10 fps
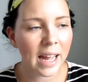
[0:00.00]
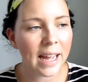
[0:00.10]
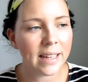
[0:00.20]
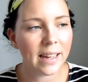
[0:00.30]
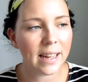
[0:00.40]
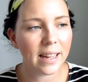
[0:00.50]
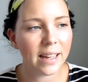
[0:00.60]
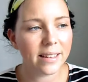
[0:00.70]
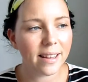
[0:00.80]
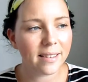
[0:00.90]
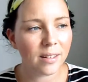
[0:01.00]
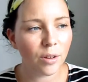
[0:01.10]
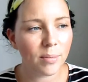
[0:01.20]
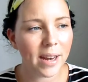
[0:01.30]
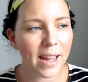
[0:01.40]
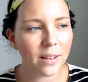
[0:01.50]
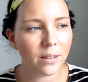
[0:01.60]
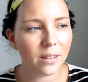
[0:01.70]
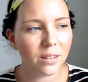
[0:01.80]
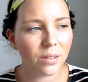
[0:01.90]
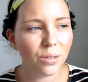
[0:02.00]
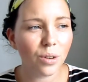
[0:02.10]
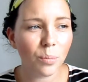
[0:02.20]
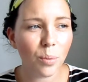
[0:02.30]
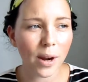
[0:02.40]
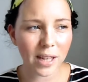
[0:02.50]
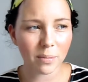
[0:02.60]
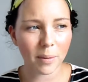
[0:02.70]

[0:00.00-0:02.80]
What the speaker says: it does illuminate to a point,